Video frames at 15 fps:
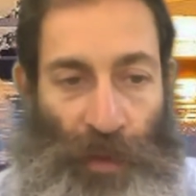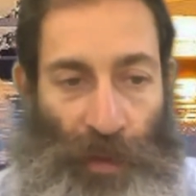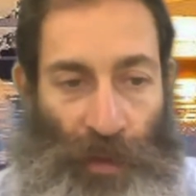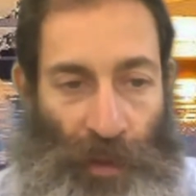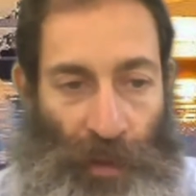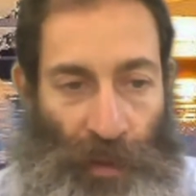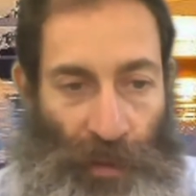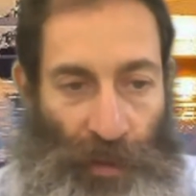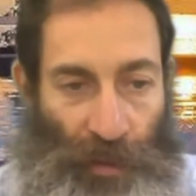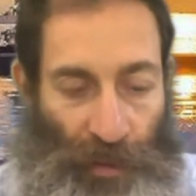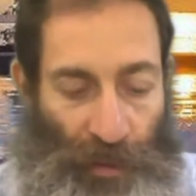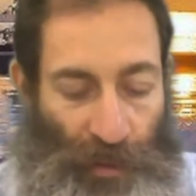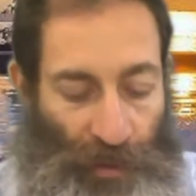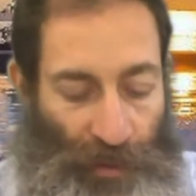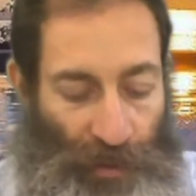and
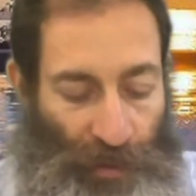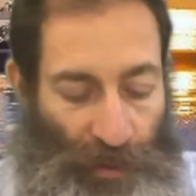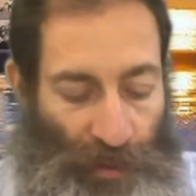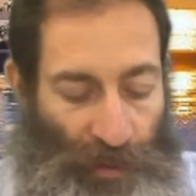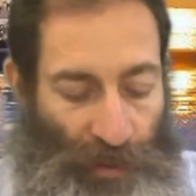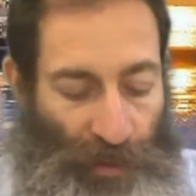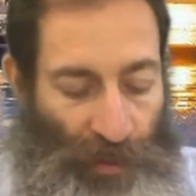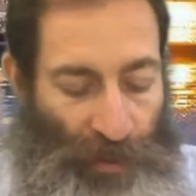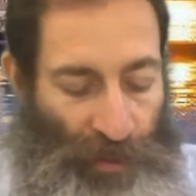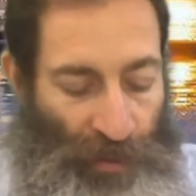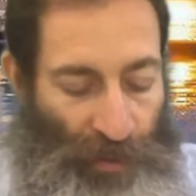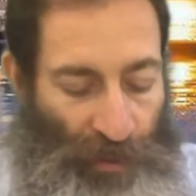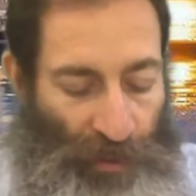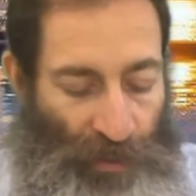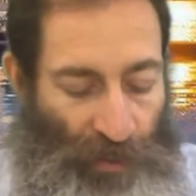uh, and
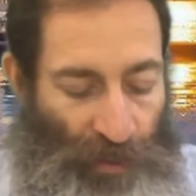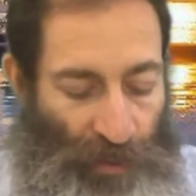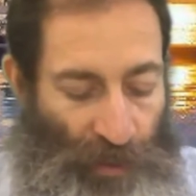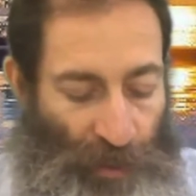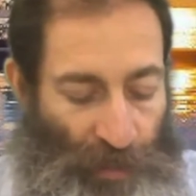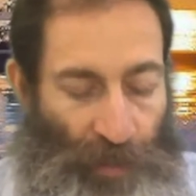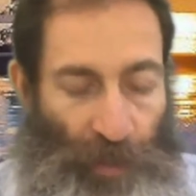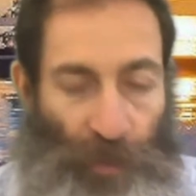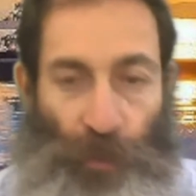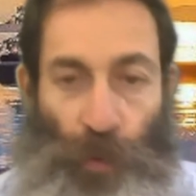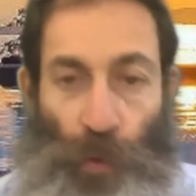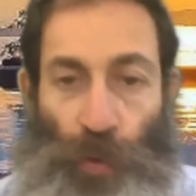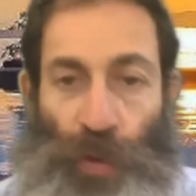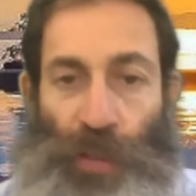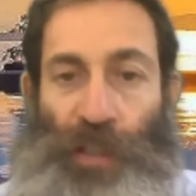it's just something
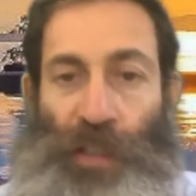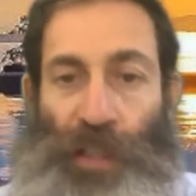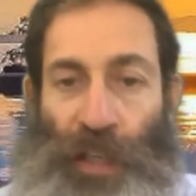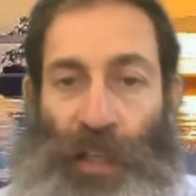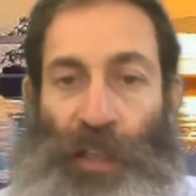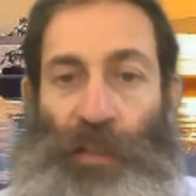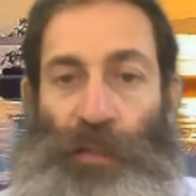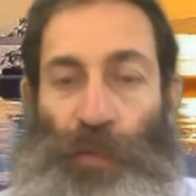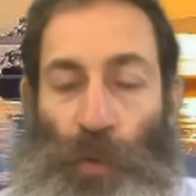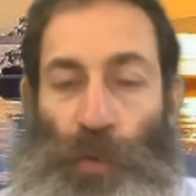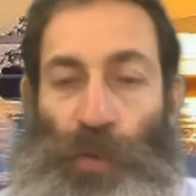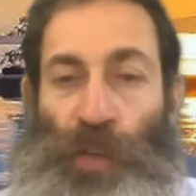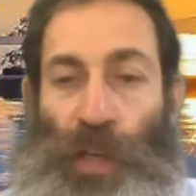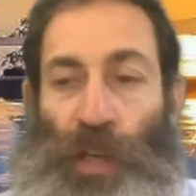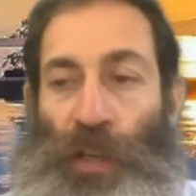foolish things.
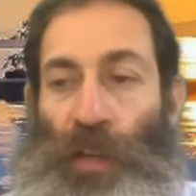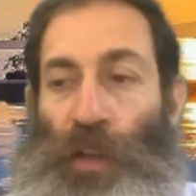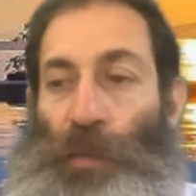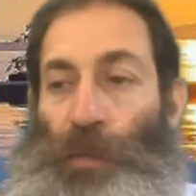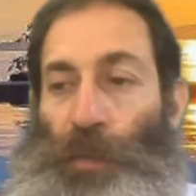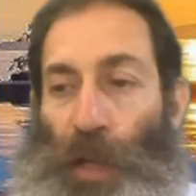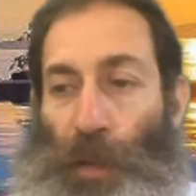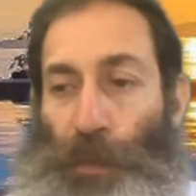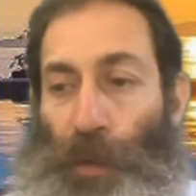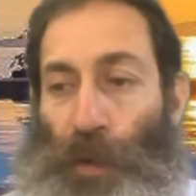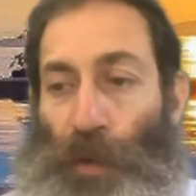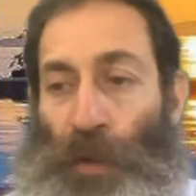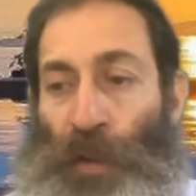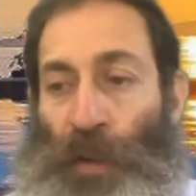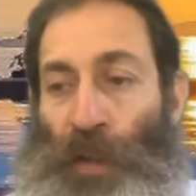Foolish. Look,
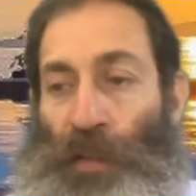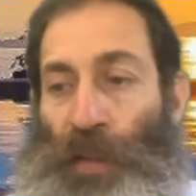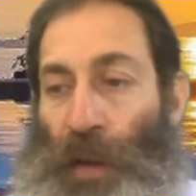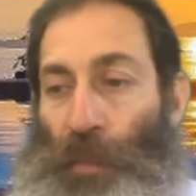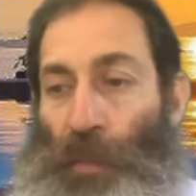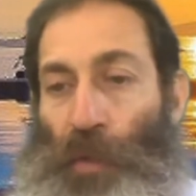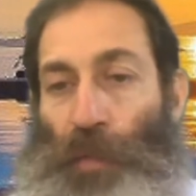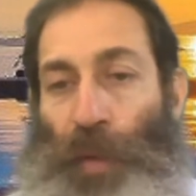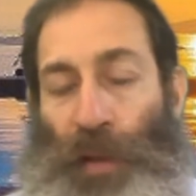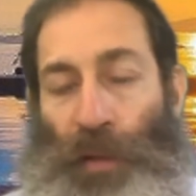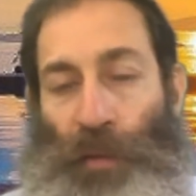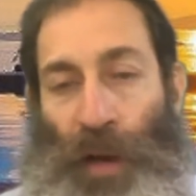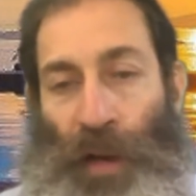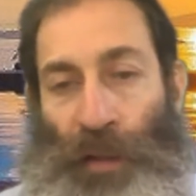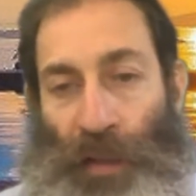people that are moved by the
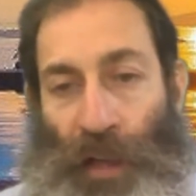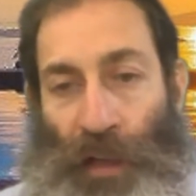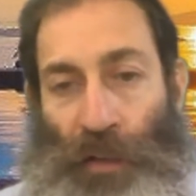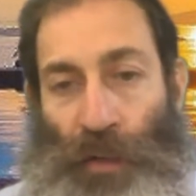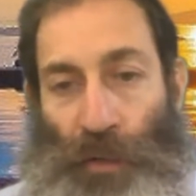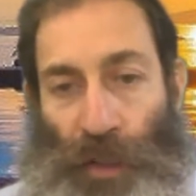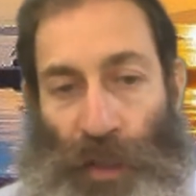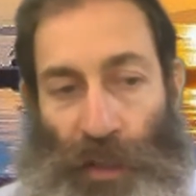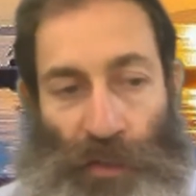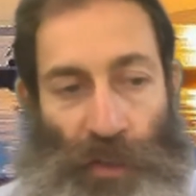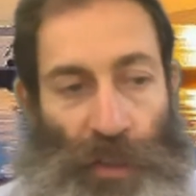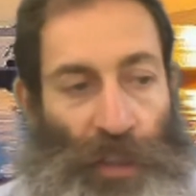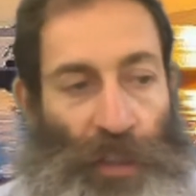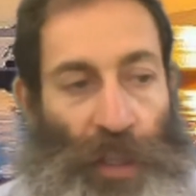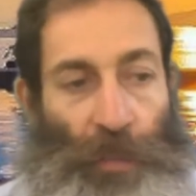Ruach HaKodesh,
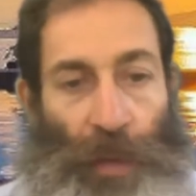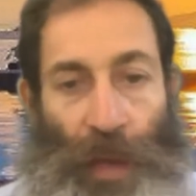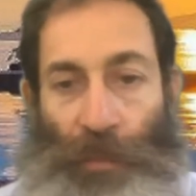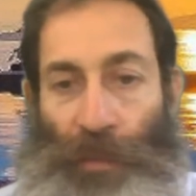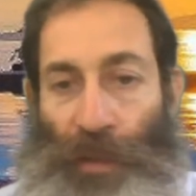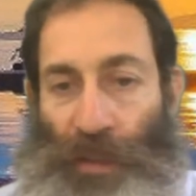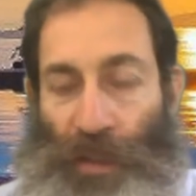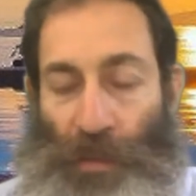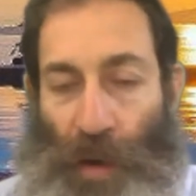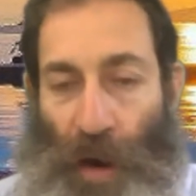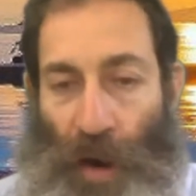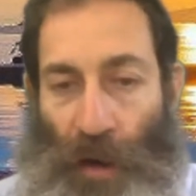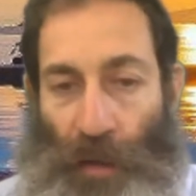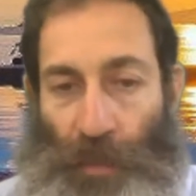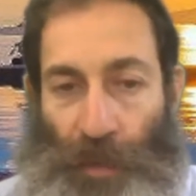they might miss the
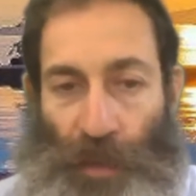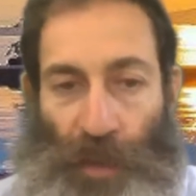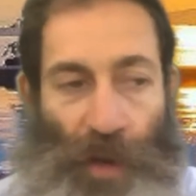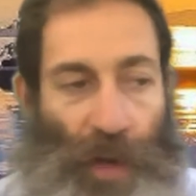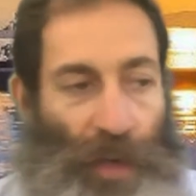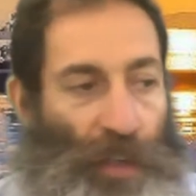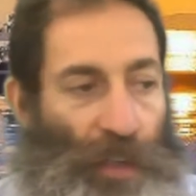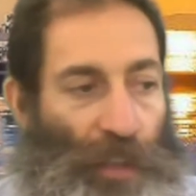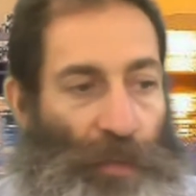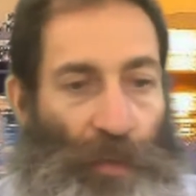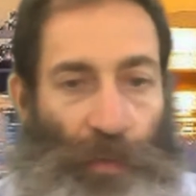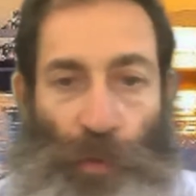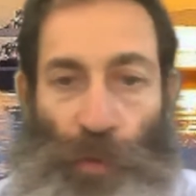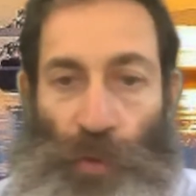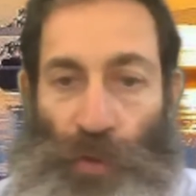mark, but they're not going to live
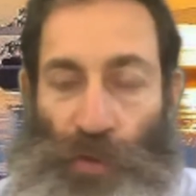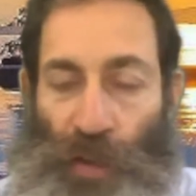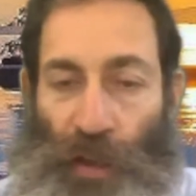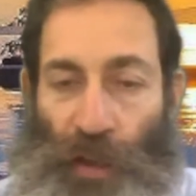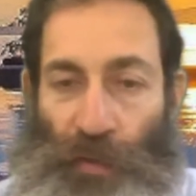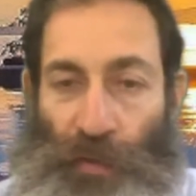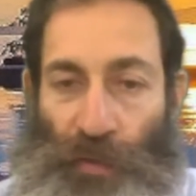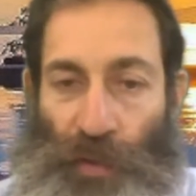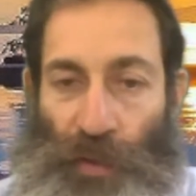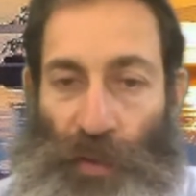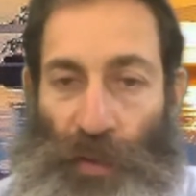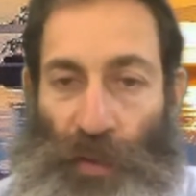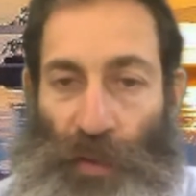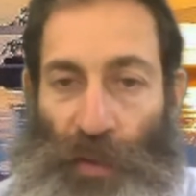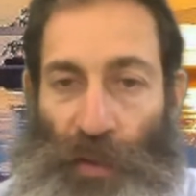a foolish life.
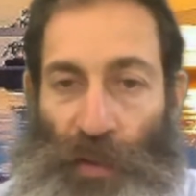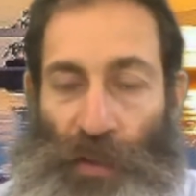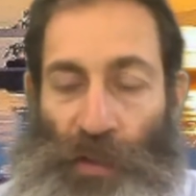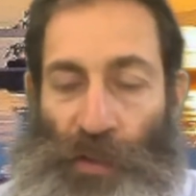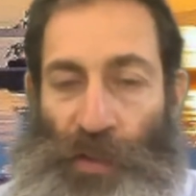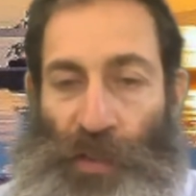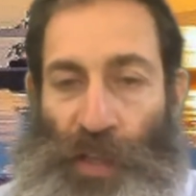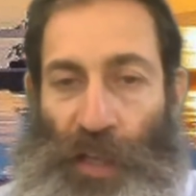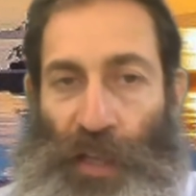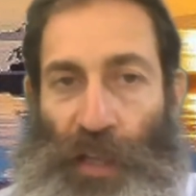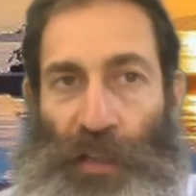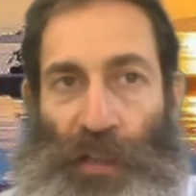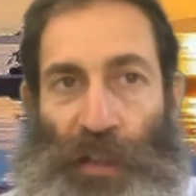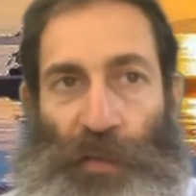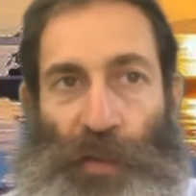They're
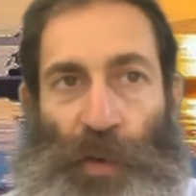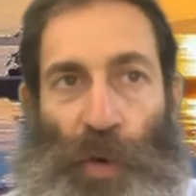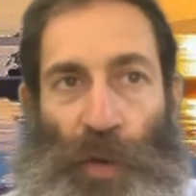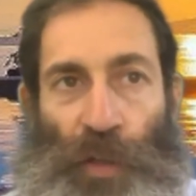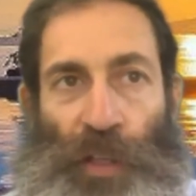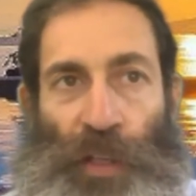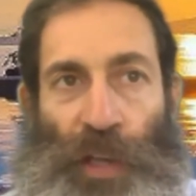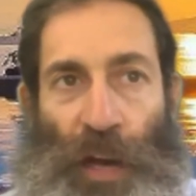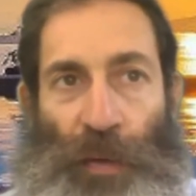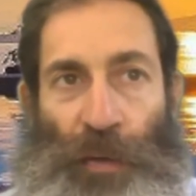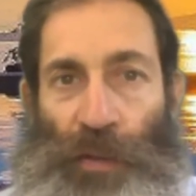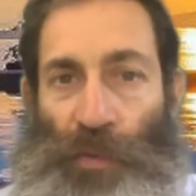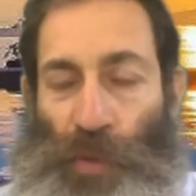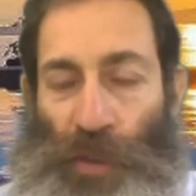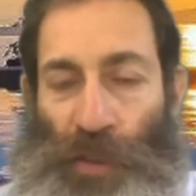seeking to live according to
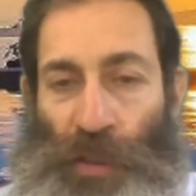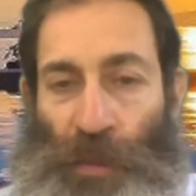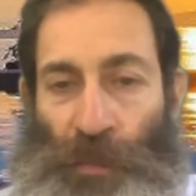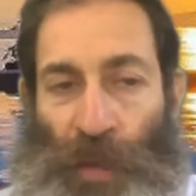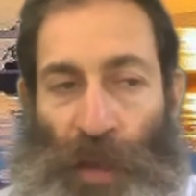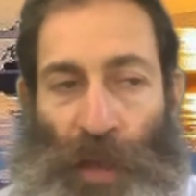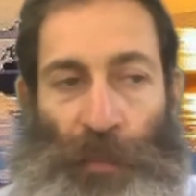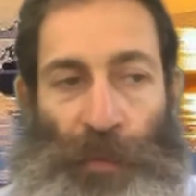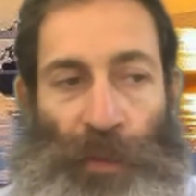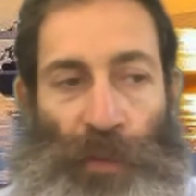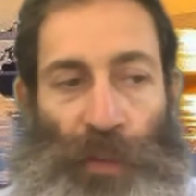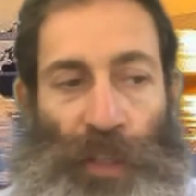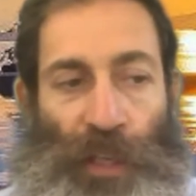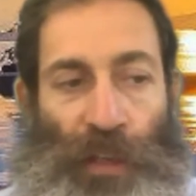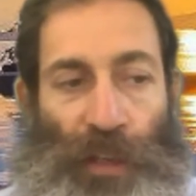Yahweh's wisdom. And when you
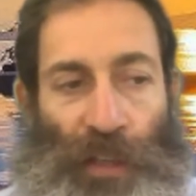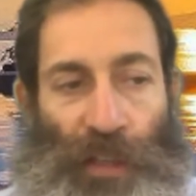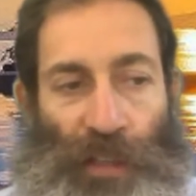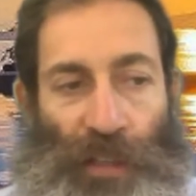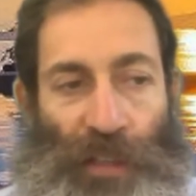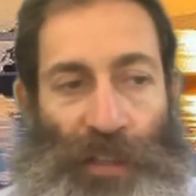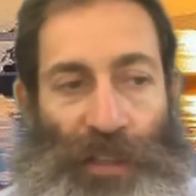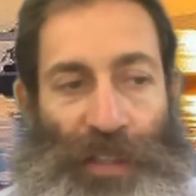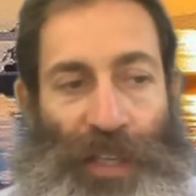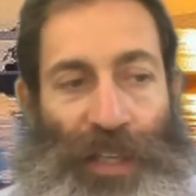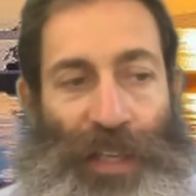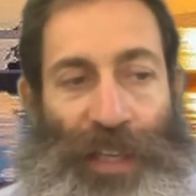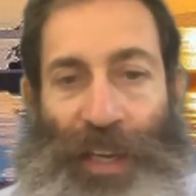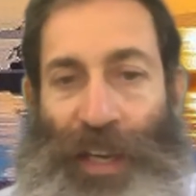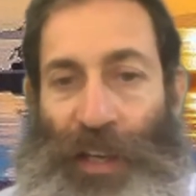lean on his
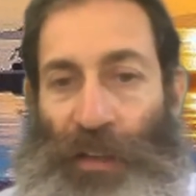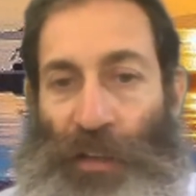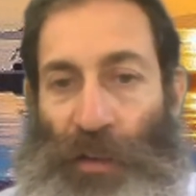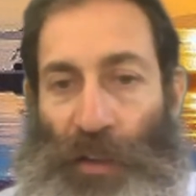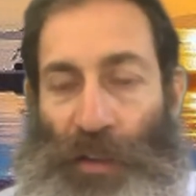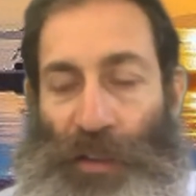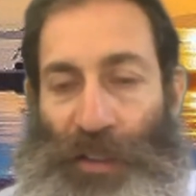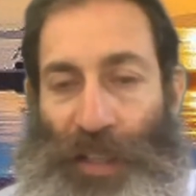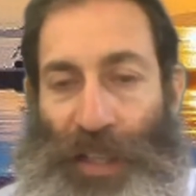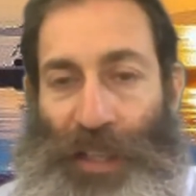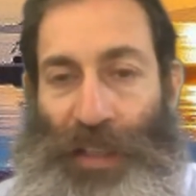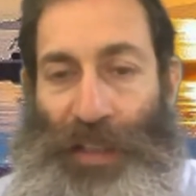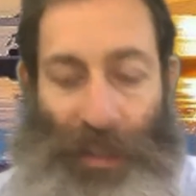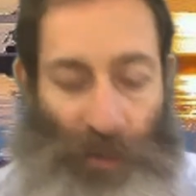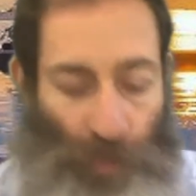understanding and not your own
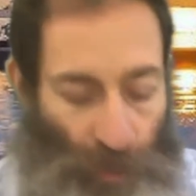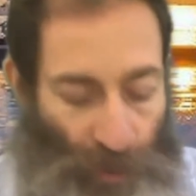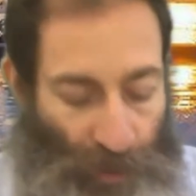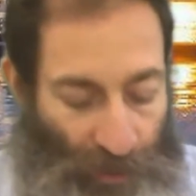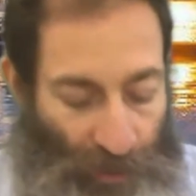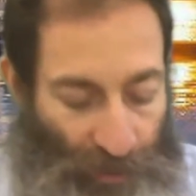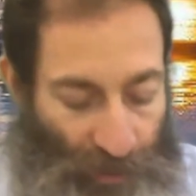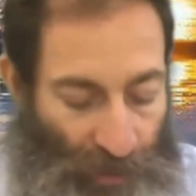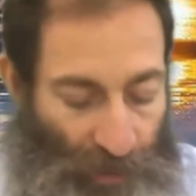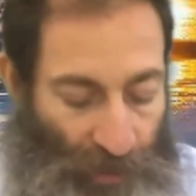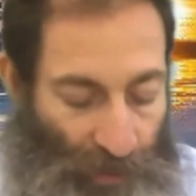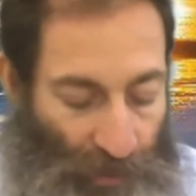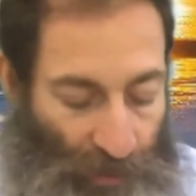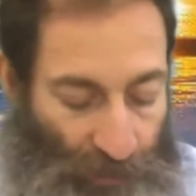understanding, that's when things get done.